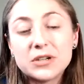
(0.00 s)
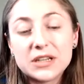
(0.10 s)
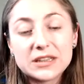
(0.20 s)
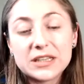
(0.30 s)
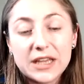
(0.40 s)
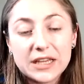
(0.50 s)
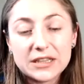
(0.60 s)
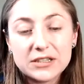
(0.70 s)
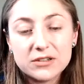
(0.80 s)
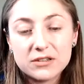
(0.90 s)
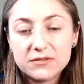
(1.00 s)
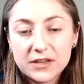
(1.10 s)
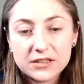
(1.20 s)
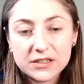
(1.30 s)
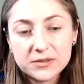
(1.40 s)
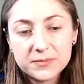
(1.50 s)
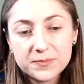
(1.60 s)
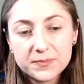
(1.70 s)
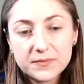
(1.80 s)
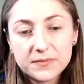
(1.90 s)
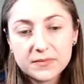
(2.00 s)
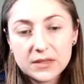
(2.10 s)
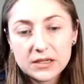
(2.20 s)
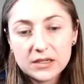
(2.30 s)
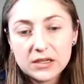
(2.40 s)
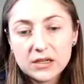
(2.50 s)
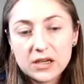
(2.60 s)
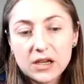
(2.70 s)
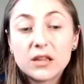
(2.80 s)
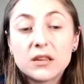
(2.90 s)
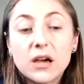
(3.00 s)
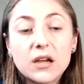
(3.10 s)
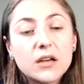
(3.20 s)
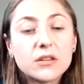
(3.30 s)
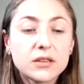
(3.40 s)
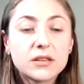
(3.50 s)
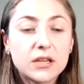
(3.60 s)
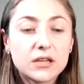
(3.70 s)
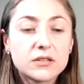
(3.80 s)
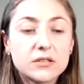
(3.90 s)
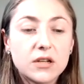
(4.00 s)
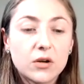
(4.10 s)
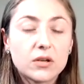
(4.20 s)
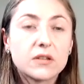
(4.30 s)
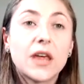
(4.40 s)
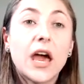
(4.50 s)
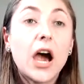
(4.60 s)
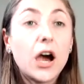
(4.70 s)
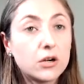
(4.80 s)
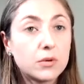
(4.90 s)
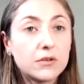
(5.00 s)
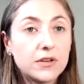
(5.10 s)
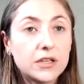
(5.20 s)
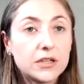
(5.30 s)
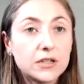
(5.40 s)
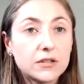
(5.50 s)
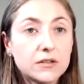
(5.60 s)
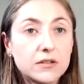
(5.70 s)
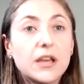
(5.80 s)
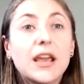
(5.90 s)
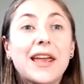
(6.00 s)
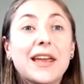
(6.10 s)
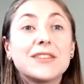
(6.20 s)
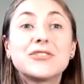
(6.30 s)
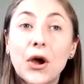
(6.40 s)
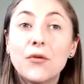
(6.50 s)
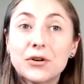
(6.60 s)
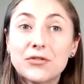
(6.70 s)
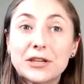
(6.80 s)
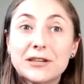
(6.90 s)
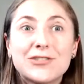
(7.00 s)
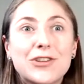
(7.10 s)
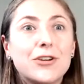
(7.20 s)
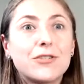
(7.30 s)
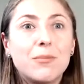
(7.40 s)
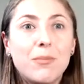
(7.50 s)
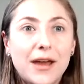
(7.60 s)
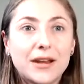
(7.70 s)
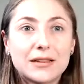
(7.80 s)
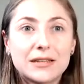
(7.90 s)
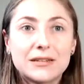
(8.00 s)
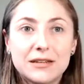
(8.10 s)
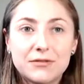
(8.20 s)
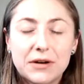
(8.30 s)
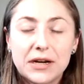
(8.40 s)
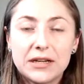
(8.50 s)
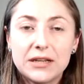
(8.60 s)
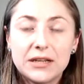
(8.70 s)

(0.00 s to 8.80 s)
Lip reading: predict the likelihood of failure. And another thing to note is that hardware failures and software failures are dramatically different.